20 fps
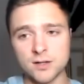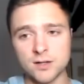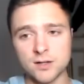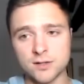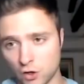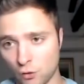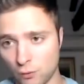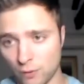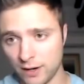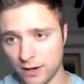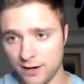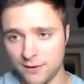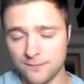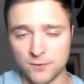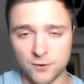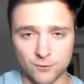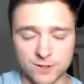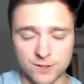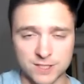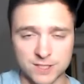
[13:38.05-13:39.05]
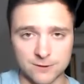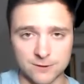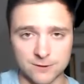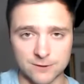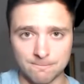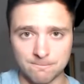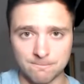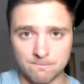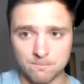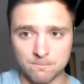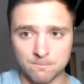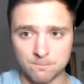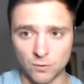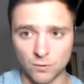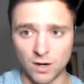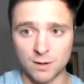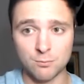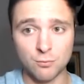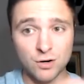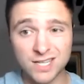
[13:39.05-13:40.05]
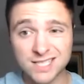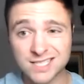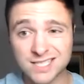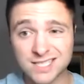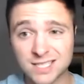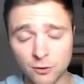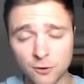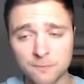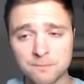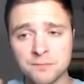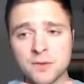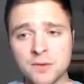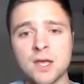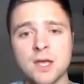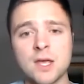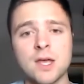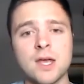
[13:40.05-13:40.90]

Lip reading: to create the receiver, right? Pretty simple.